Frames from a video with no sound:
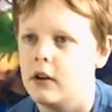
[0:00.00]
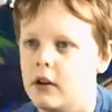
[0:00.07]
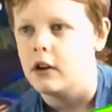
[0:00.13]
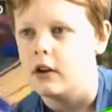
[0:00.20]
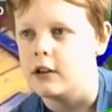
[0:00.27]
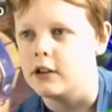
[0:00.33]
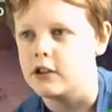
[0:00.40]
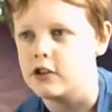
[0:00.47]

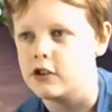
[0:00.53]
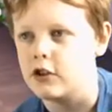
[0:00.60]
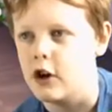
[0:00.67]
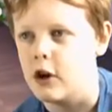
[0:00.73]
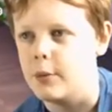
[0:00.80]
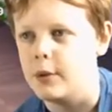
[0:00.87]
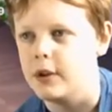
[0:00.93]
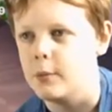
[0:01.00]
Let's just
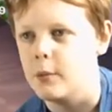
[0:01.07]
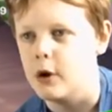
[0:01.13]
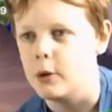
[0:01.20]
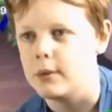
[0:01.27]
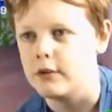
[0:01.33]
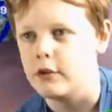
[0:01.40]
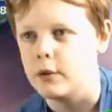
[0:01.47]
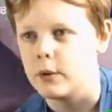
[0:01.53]
open them all
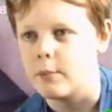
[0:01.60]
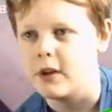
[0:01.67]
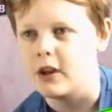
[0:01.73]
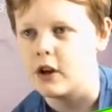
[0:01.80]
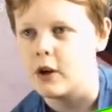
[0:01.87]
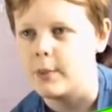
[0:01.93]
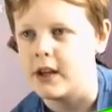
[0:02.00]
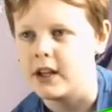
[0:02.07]
before we pick
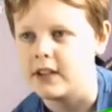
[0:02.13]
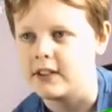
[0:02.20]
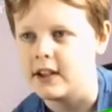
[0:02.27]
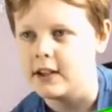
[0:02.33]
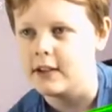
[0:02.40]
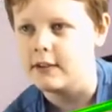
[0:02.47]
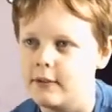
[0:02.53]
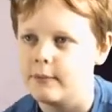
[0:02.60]
up anything.
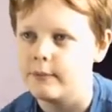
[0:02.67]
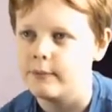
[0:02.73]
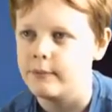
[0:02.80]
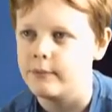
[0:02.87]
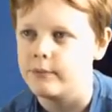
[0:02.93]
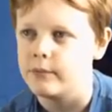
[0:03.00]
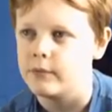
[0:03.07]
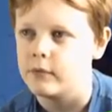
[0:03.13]

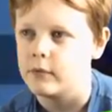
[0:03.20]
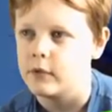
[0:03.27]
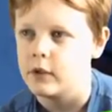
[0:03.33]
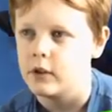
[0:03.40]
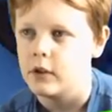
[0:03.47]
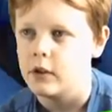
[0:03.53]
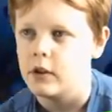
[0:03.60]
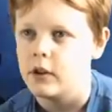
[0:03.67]

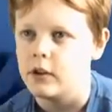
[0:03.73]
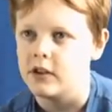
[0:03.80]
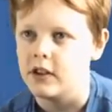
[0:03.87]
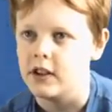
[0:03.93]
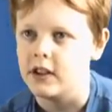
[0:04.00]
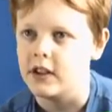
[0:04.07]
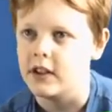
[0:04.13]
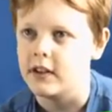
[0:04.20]

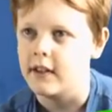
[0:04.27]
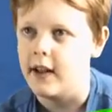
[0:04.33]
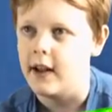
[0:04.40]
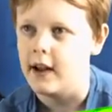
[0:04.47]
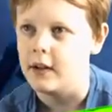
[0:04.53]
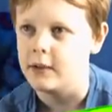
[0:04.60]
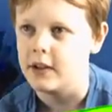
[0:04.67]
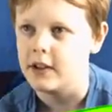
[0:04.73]
Taking
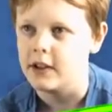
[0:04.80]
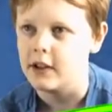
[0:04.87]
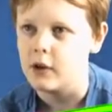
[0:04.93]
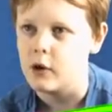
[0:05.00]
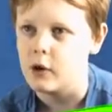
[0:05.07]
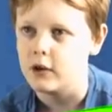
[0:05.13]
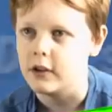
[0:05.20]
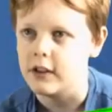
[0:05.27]
that, and taking
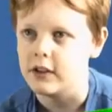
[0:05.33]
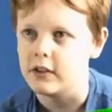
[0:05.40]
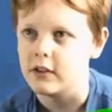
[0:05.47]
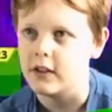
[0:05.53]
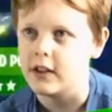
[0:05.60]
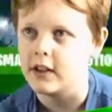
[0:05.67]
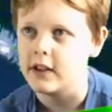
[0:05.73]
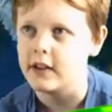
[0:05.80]
all this, and
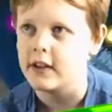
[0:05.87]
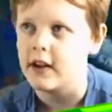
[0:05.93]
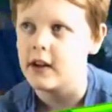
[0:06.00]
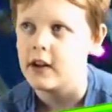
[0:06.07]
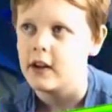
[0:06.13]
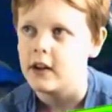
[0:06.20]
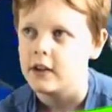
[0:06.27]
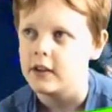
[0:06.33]
taking that,
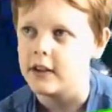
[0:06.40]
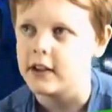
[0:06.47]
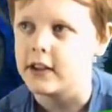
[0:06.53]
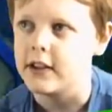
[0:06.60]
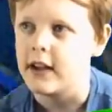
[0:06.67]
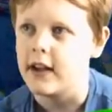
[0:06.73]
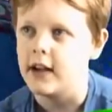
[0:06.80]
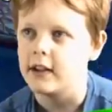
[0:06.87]
taking
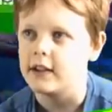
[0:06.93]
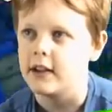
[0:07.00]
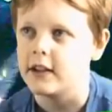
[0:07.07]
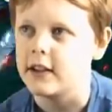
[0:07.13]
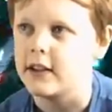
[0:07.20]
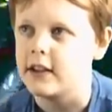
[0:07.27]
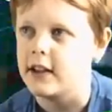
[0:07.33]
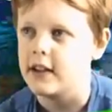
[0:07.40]
that,
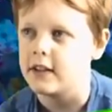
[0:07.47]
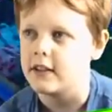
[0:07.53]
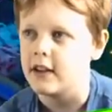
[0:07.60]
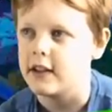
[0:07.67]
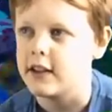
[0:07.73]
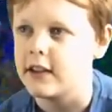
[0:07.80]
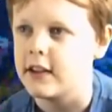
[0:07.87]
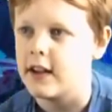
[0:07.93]
taking this,
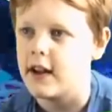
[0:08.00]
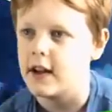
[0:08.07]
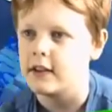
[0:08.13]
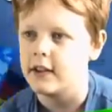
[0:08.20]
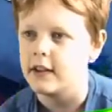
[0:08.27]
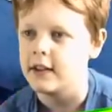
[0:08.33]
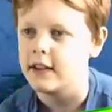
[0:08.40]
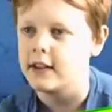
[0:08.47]
taking that,
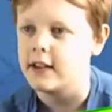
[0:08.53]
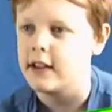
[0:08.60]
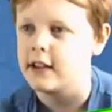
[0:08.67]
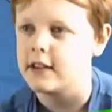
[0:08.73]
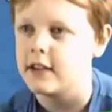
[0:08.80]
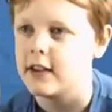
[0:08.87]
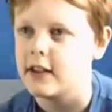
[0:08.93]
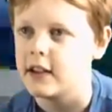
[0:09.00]
taking
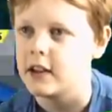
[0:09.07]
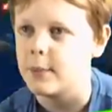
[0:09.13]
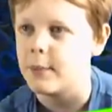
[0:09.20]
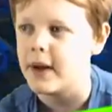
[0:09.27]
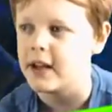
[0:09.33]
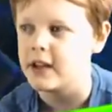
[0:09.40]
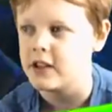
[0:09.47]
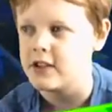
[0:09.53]
this, taking the
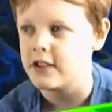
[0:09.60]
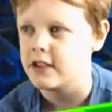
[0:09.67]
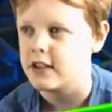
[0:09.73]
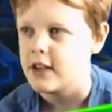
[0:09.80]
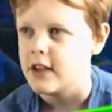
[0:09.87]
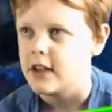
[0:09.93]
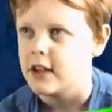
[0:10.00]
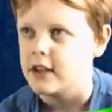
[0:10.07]
bandages,
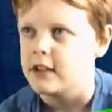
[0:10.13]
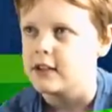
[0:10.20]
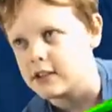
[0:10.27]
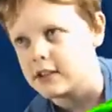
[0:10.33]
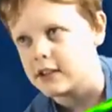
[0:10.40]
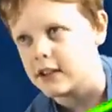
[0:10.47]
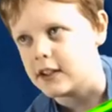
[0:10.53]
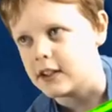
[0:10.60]

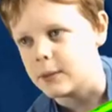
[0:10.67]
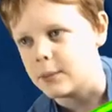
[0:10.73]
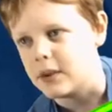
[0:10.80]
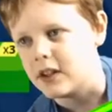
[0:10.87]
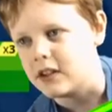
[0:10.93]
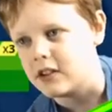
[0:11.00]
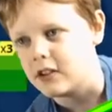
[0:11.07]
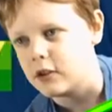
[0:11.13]
taking the
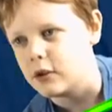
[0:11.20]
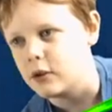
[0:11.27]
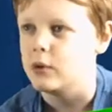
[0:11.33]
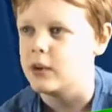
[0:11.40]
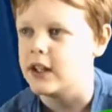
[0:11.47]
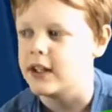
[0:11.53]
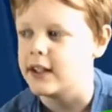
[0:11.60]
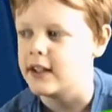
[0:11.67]
pistol,
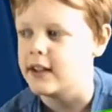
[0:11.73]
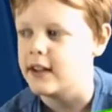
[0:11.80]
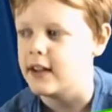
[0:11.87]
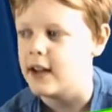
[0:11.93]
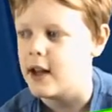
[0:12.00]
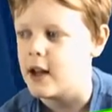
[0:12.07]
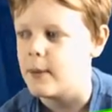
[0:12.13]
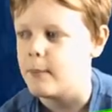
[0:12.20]
taking
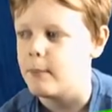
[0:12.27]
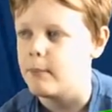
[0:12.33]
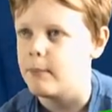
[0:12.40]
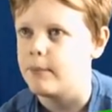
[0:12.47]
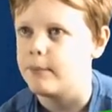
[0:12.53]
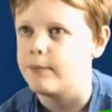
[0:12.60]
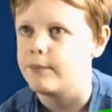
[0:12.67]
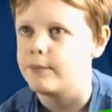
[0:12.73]
them,
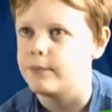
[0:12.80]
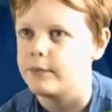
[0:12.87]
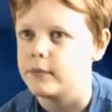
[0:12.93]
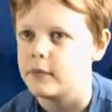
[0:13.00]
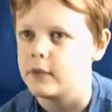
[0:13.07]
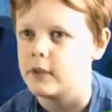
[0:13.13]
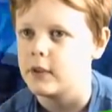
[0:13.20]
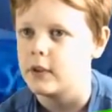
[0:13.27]

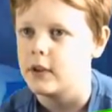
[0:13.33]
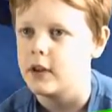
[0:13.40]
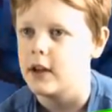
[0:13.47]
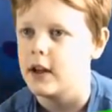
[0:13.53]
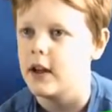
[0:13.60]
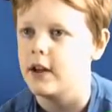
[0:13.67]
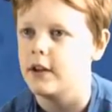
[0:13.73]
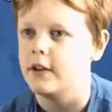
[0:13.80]

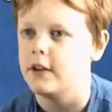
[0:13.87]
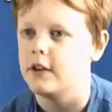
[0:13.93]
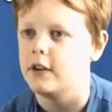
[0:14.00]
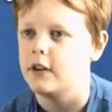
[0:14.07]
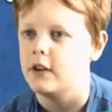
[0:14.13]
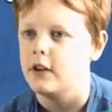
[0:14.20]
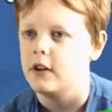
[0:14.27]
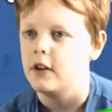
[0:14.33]
and
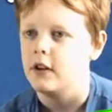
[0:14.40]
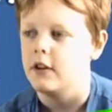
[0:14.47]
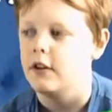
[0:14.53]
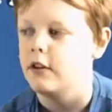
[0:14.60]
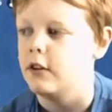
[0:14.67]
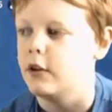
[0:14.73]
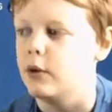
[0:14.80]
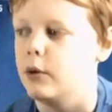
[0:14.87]

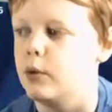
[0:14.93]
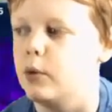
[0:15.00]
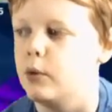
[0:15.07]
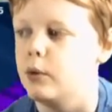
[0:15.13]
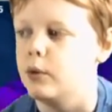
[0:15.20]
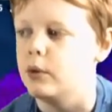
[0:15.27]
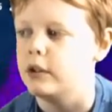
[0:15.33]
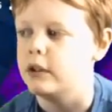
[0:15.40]

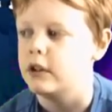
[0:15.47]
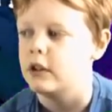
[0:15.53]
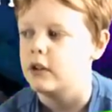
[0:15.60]
those,